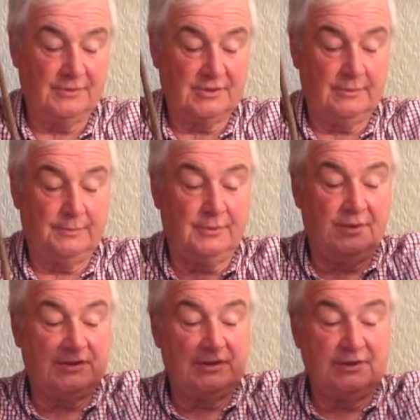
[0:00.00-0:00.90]
so we put
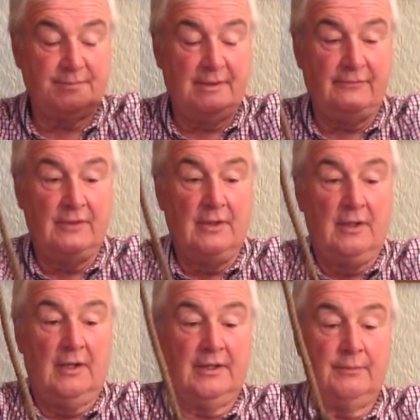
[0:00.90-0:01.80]
this in its mouth
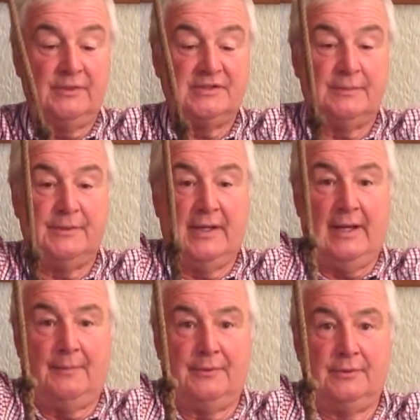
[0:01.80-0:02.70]
and then we tip it
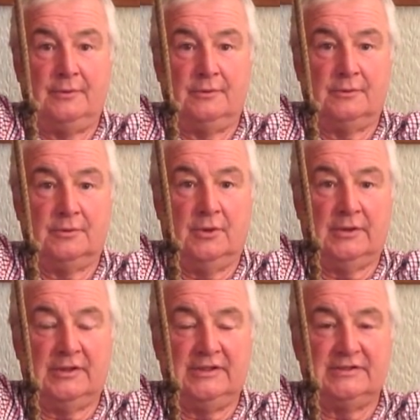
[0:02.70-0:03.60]
up
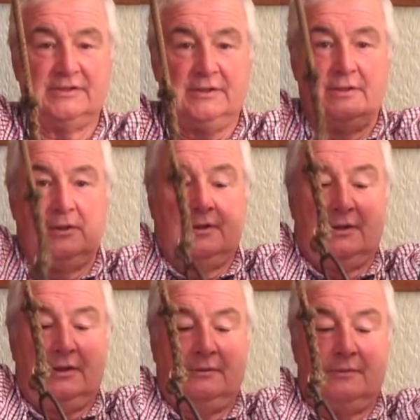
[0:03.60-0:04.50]
like this,
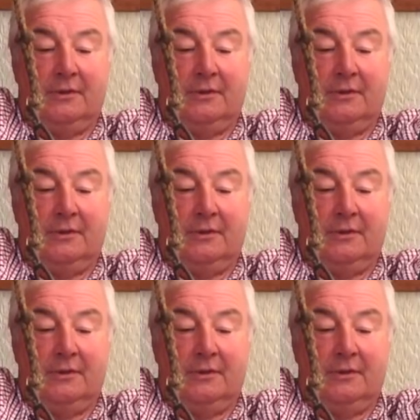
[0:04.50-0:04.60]
yeah.